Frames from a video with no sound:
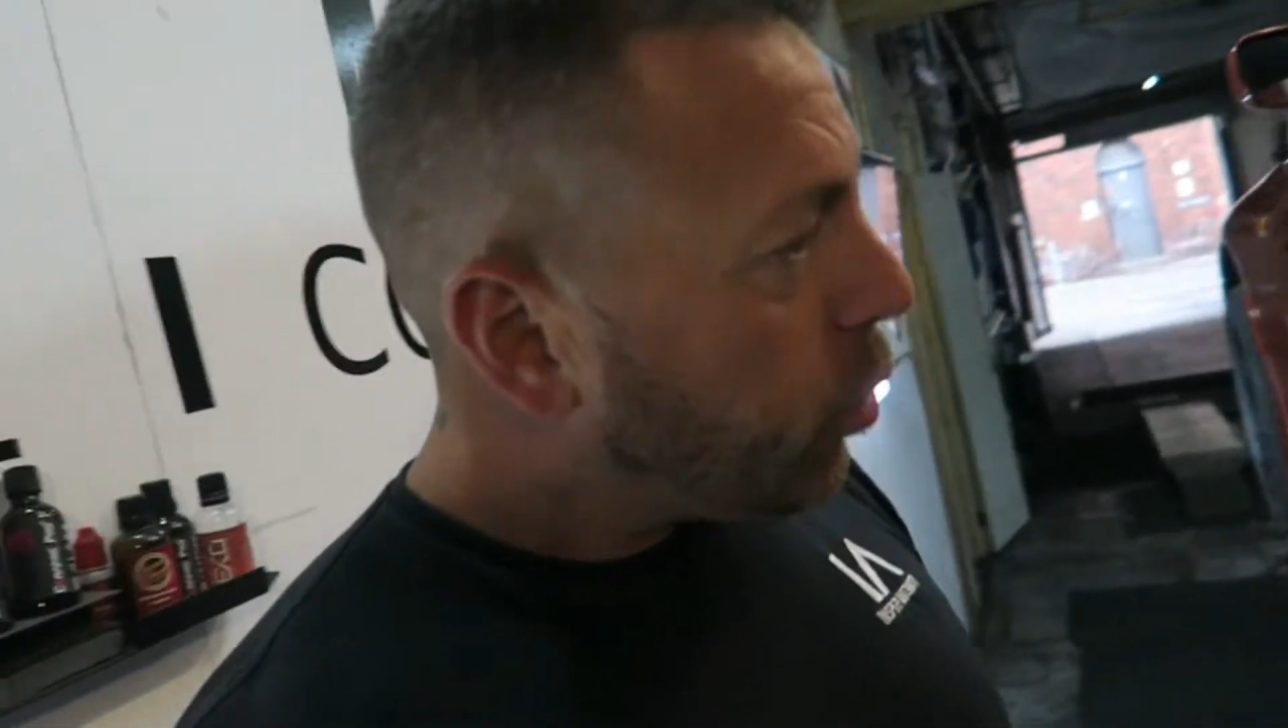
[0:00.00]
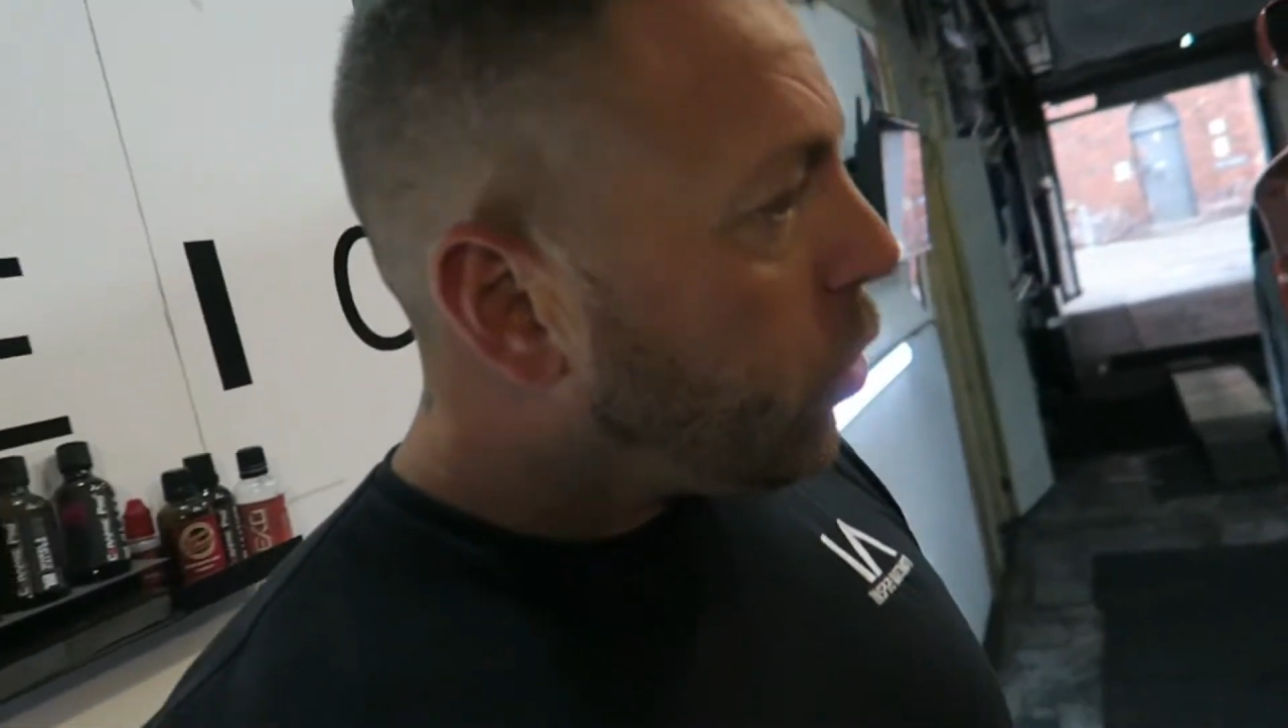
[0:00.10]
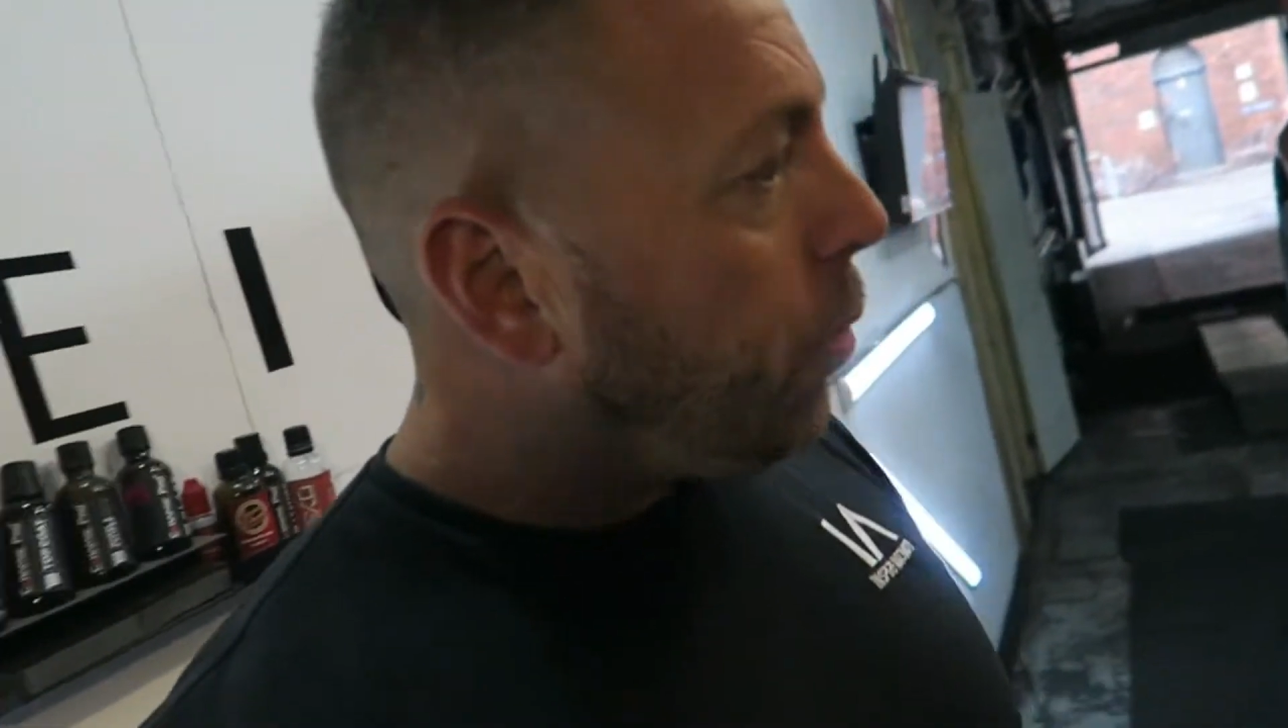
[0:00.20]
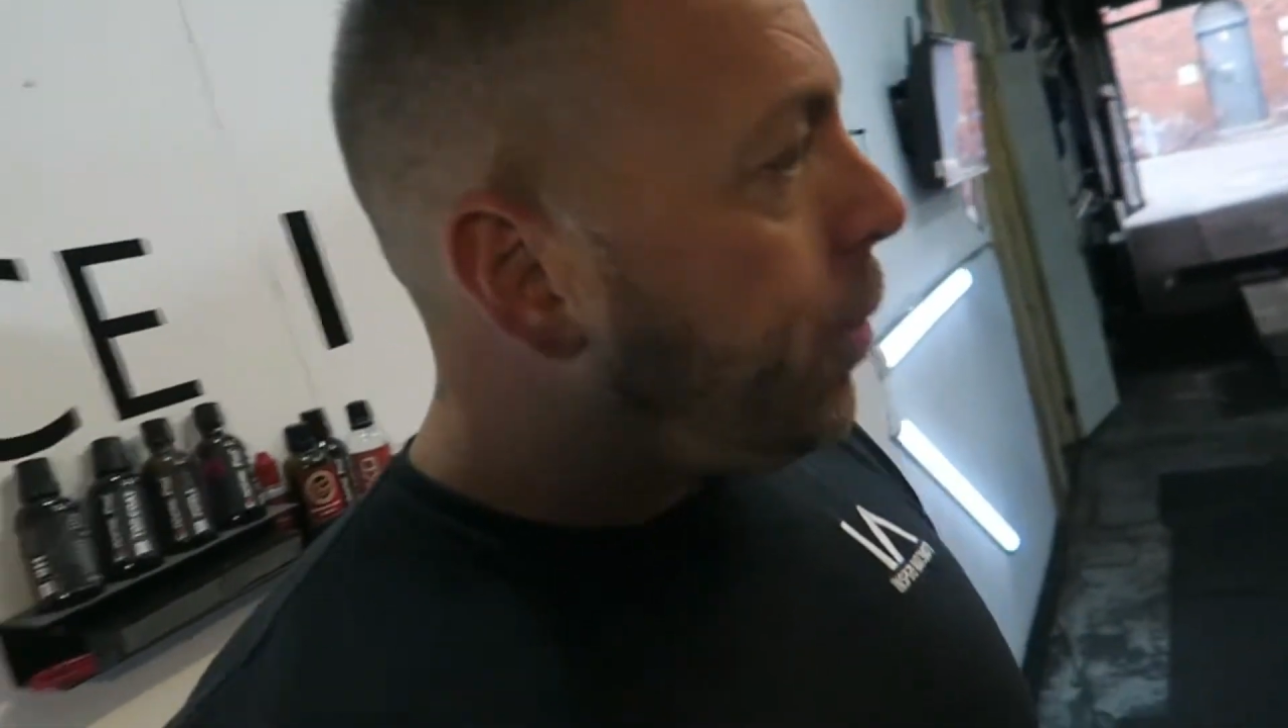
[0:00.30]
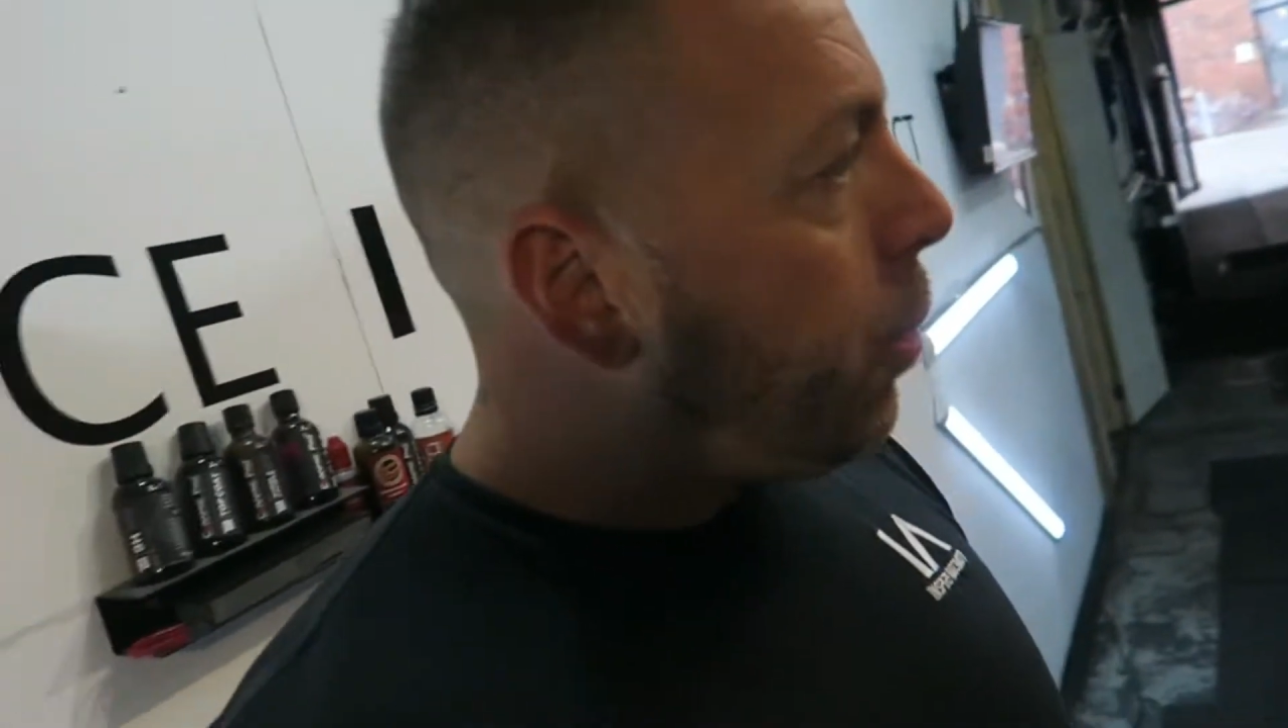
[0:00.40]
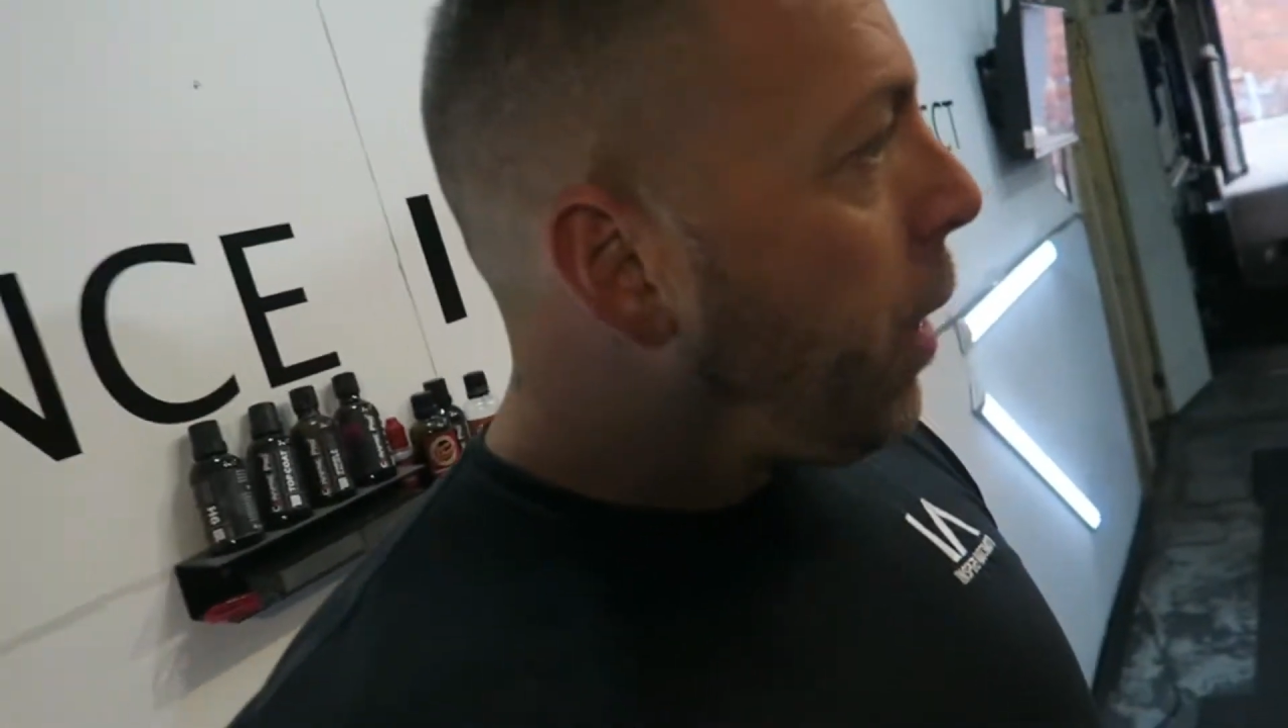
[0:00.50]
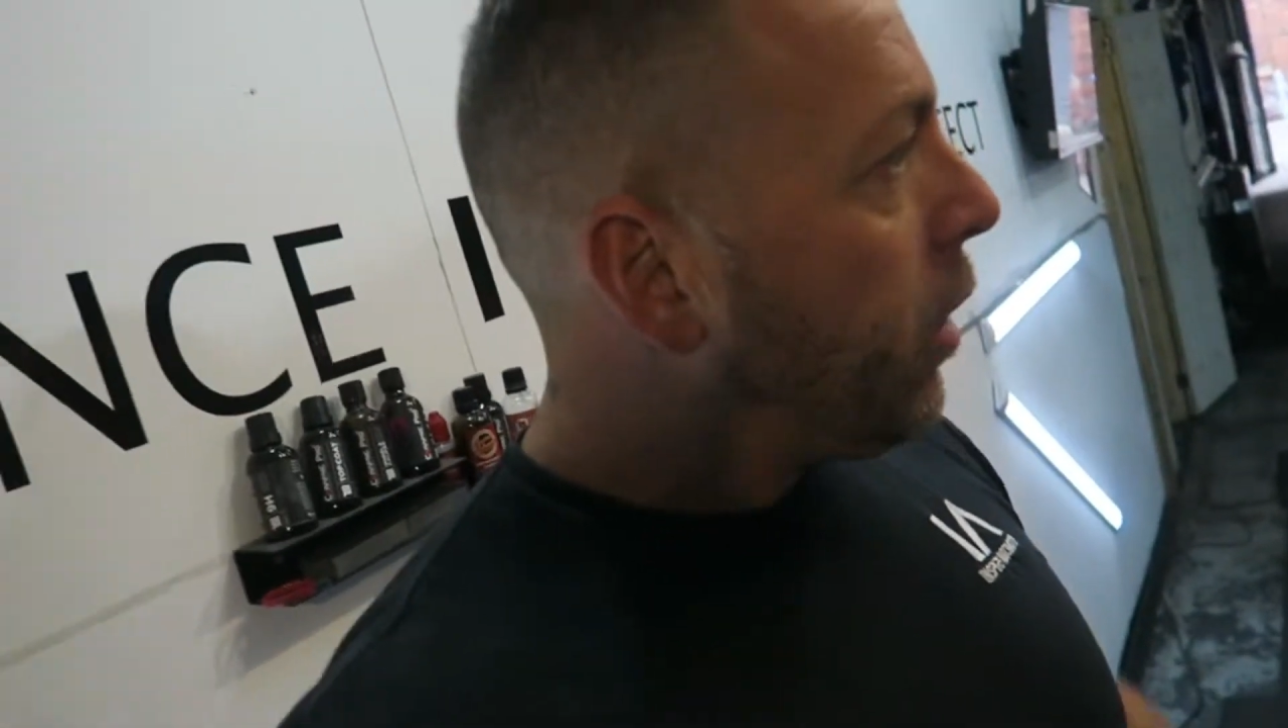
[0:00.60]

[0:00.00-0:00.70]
do a couple of